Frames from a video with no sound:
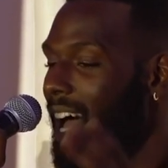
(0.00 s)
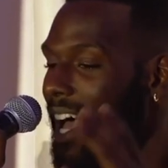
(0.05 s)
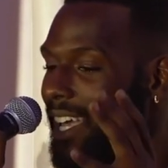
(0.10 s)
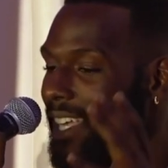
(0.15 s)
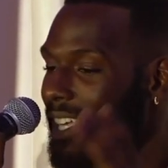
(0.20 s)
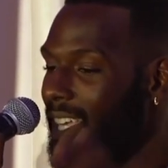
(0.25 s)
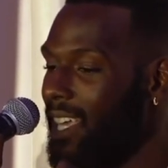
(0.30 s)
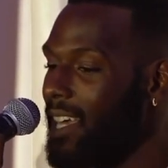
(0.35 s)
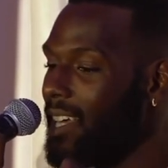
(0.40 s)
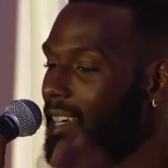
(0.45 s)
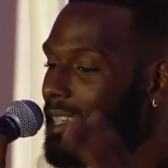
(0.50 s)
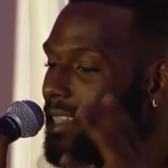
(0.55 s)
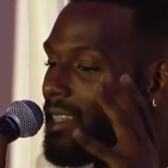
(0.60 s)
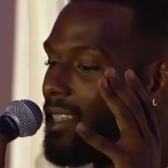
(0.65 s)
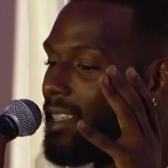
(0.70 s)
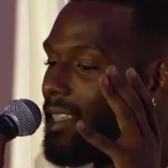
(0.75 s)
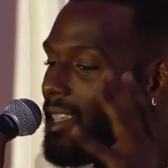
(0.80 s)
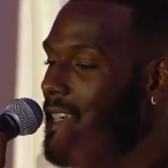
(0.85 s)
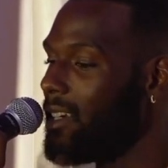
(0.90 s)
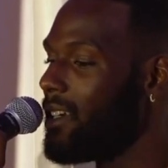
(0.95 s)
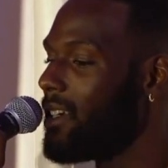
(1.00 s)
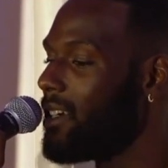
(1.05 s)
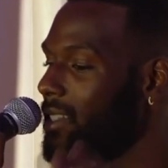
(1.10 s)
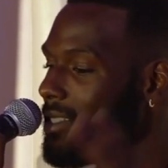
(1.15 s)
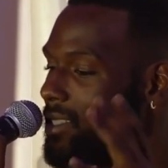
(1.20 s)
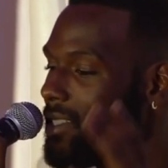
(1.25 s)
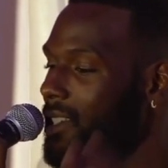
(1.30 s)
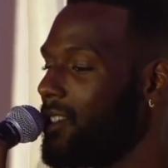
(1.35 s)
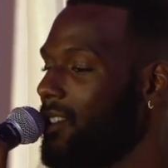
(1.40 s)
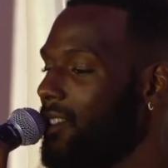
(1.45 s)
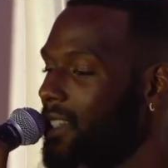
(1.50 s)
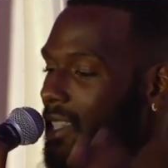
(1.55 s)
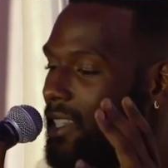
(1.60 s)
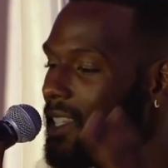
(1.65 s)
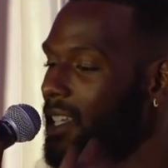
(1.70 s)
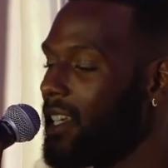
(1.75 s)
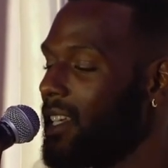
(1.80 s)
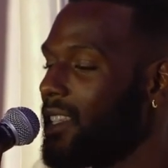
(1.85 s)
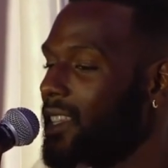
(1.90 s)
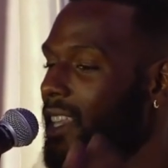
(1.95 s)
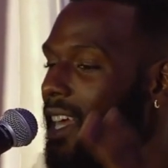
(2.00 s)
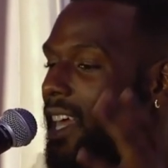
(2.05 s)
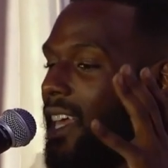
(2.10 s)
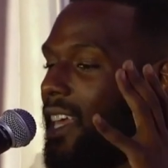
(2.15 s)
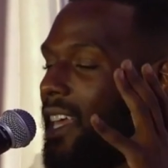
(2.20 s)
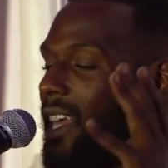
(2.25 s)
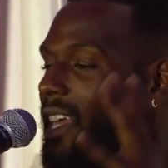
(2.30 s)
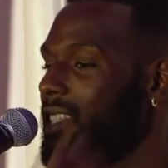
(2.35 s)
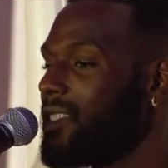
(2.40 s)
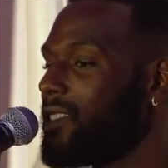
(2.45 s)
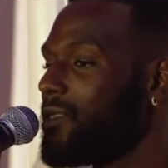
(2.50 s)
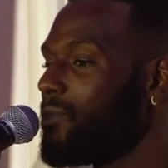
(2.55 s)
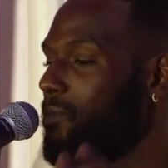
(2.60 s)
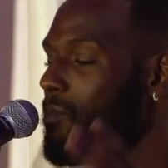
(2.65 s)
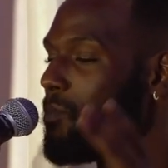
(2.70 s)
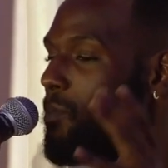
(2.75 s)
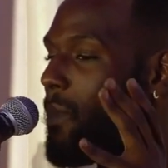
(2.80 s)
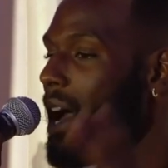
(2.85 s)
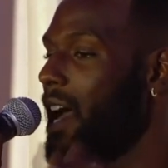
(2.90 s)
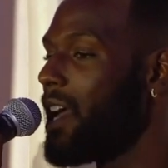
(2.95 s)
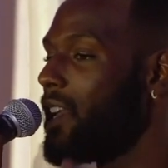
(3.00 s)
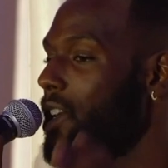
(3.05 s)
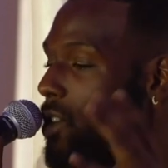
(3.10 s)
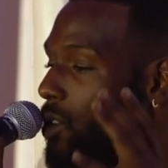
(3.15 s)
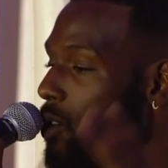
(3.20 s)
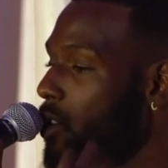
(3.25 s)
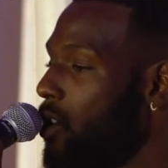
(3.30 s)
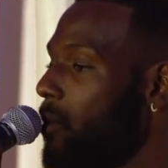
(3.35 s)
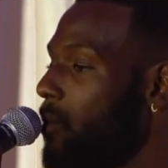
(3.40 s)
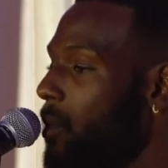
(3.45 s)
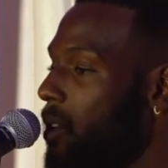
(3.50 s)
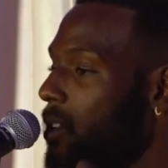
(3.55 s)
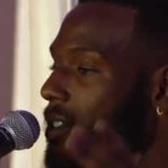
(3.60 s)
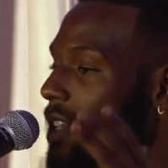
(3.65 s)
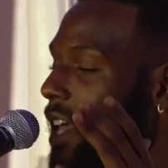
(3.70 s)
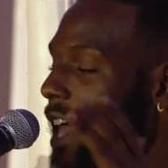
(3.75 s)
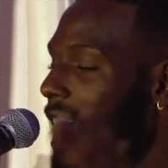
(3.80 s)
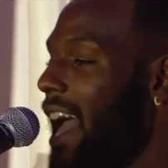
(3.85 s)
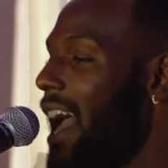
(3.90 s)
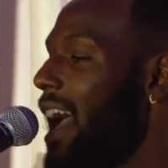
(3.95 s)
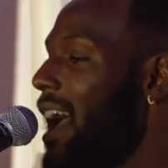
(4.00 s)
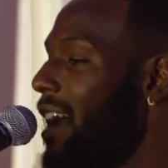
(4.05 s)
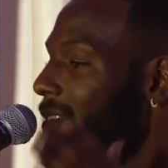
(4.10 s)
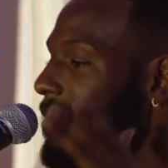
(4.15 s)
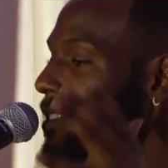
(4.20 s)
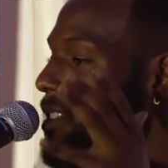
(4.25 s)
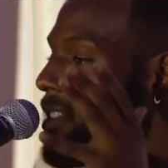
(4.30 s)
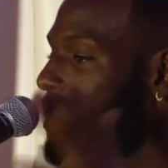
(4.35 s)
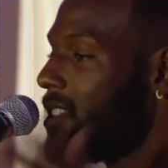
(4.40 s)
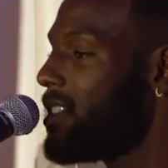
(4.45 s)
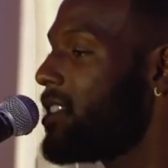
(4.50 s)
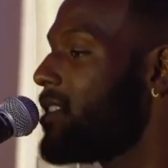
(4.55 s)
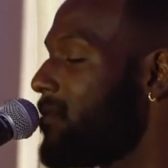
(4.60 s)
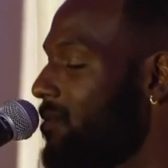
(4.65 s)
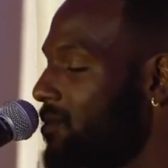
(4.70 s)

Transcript: I can't continue to think that it's my normal to have to